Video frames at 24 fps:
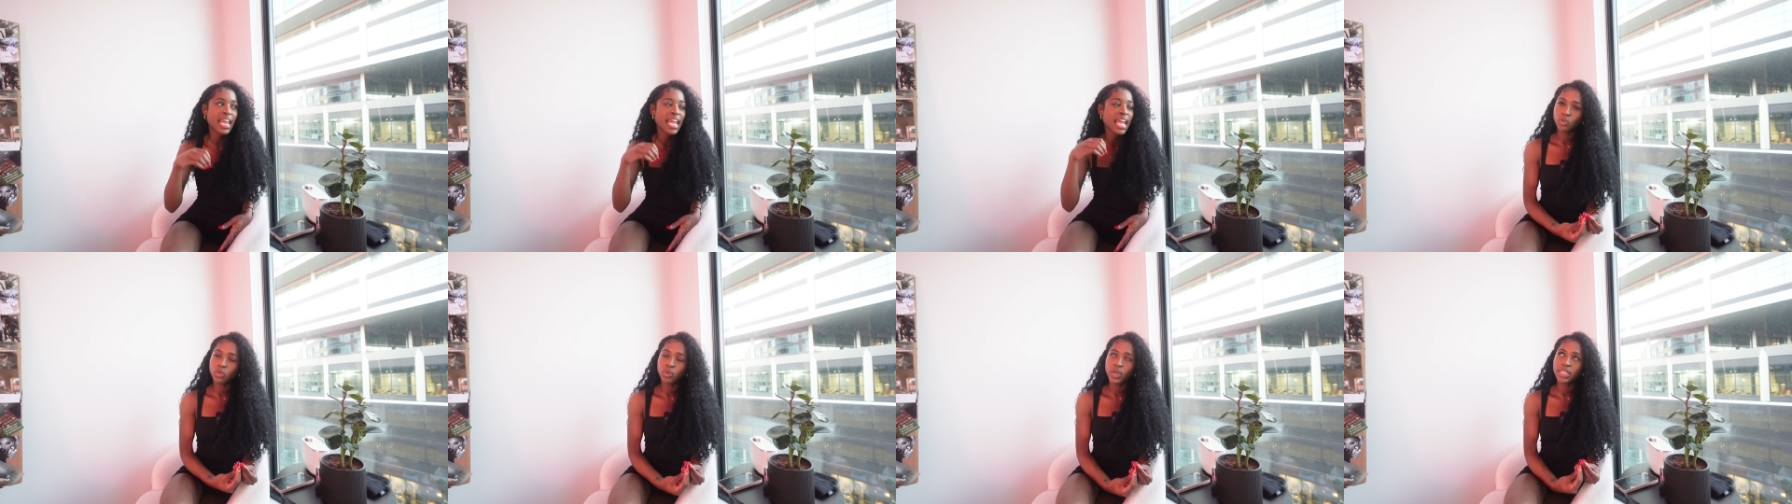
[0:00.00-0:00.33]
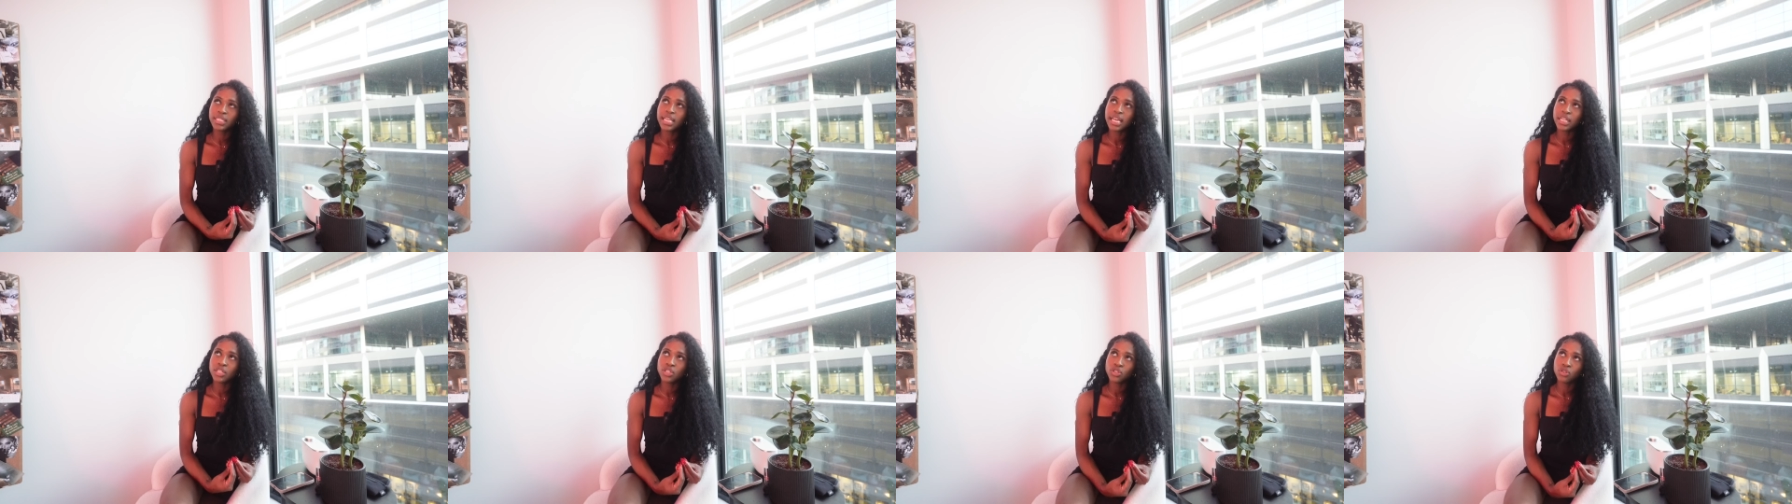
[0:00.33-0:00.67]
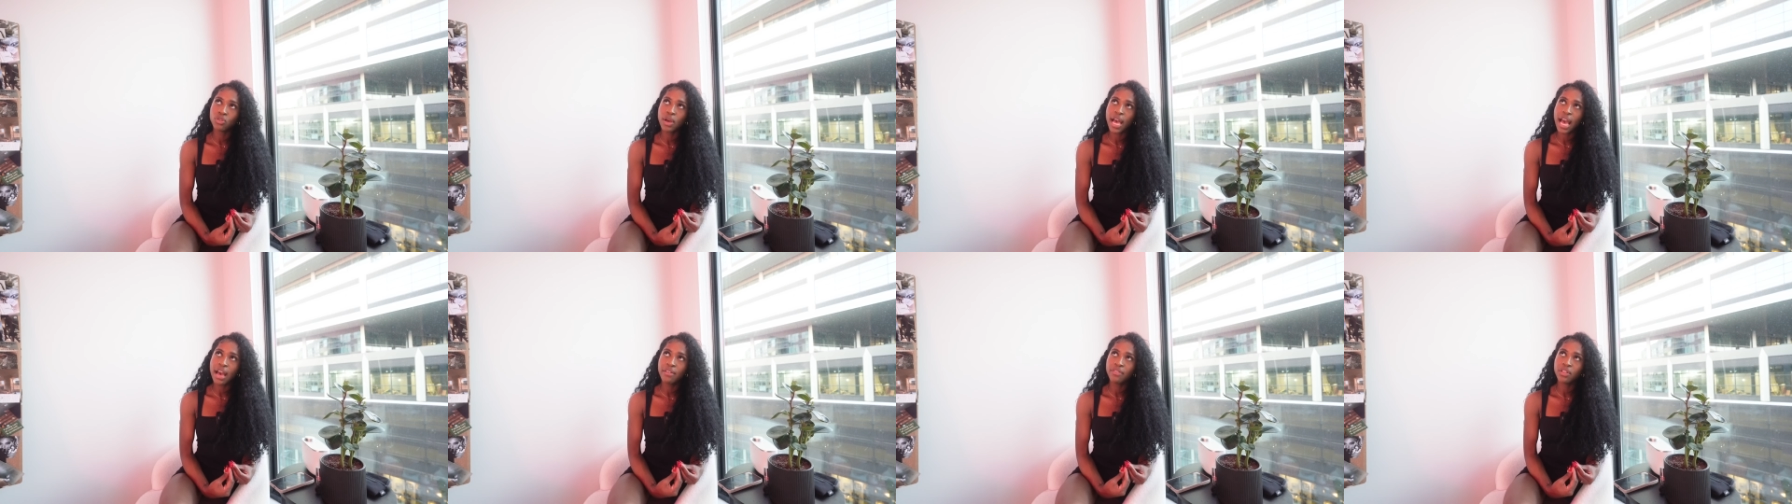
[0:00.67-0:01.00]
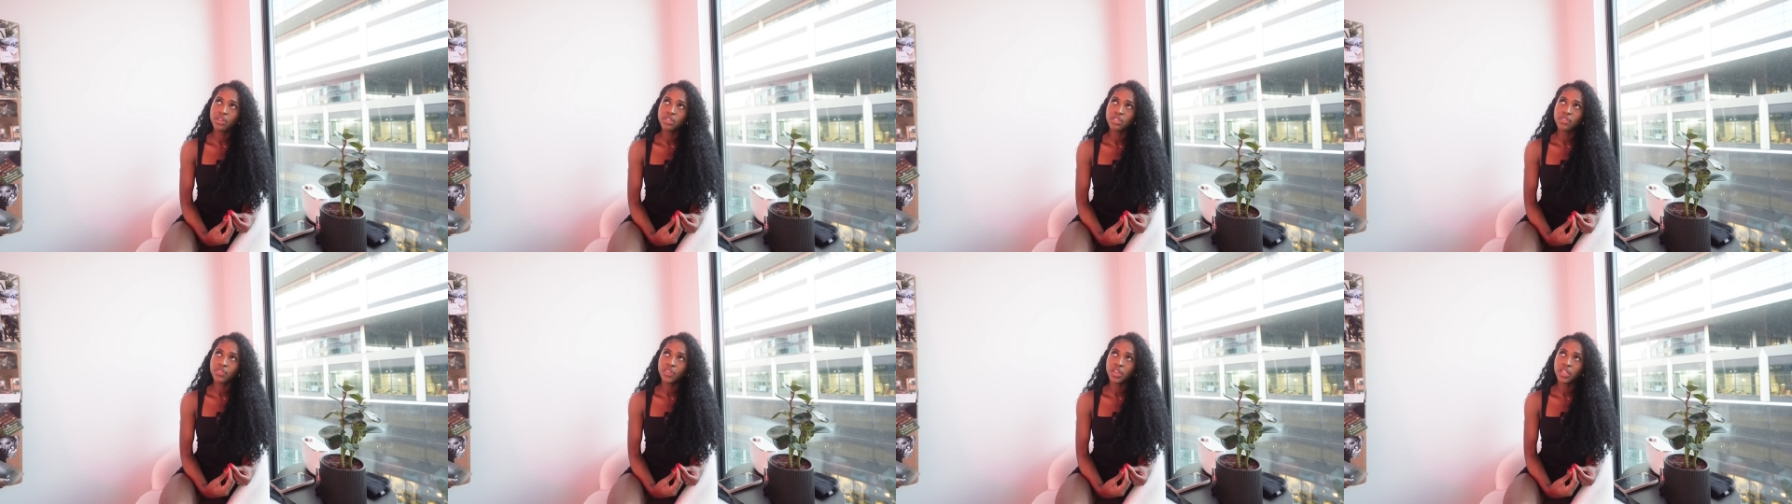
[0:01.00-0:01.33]
And once I do have
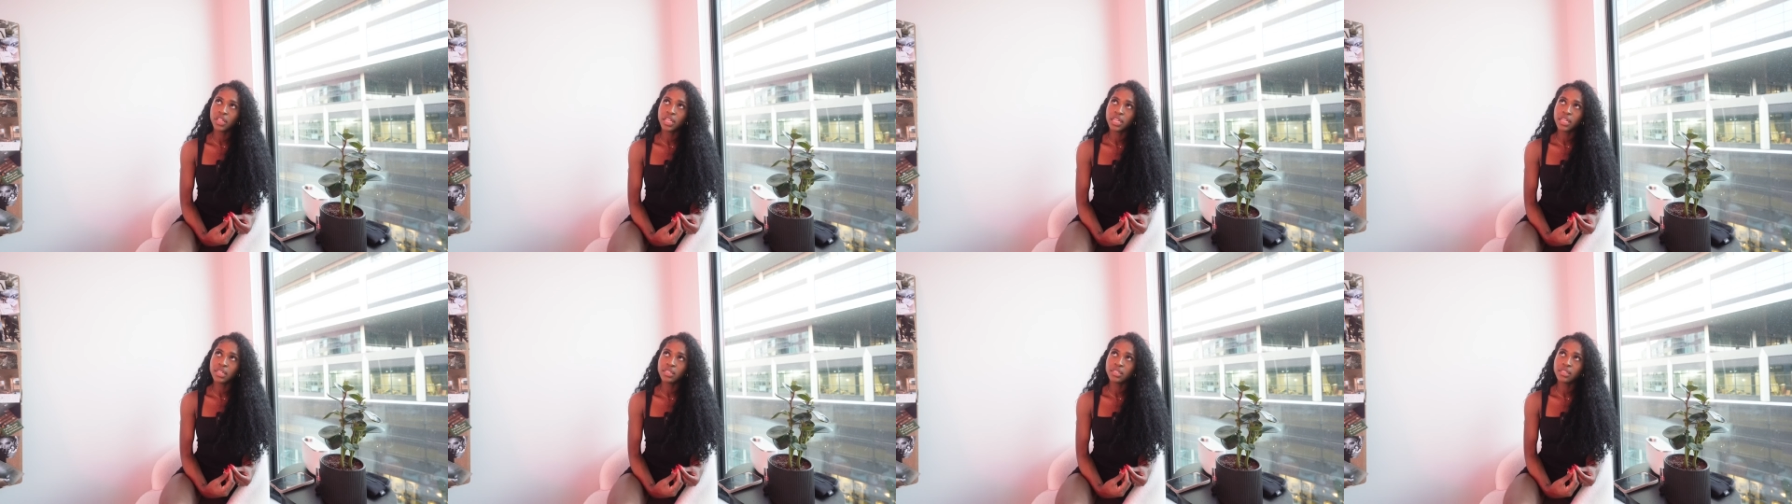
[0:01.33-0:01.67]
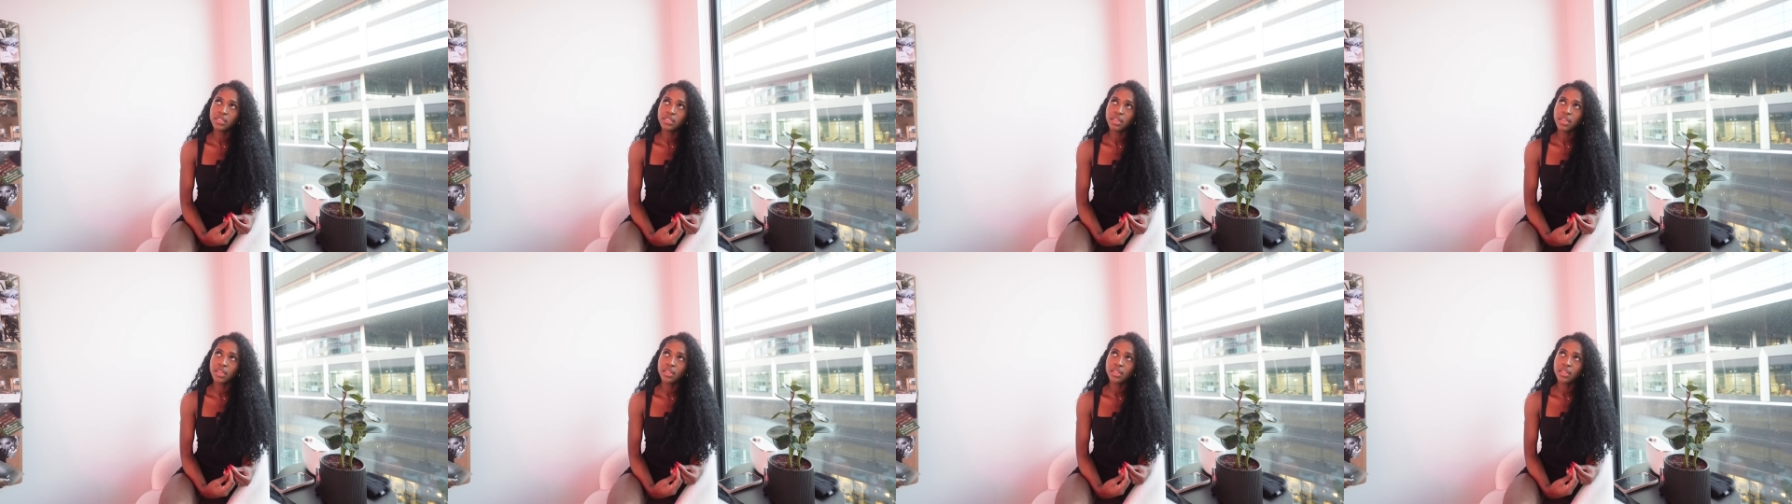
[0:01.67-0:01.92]
those feelings